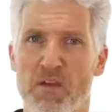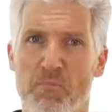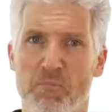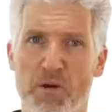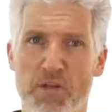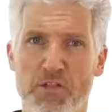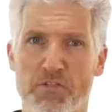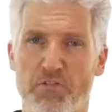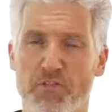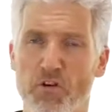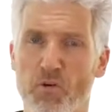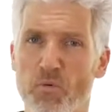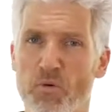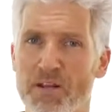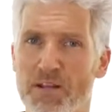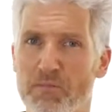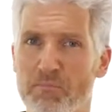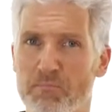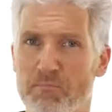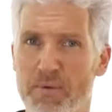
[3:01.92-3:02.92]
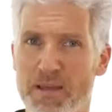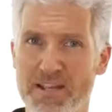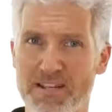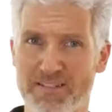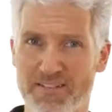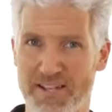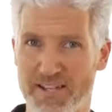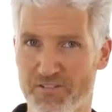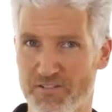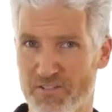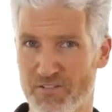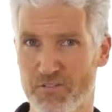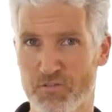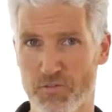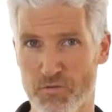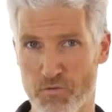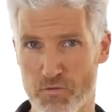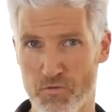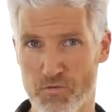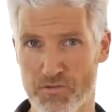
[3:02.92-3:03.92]
But you still want to pay attention
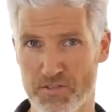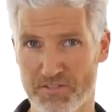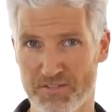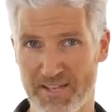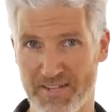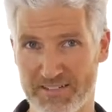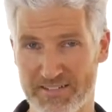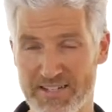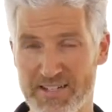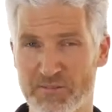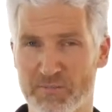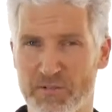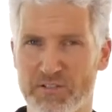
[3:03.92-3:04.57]
to the technique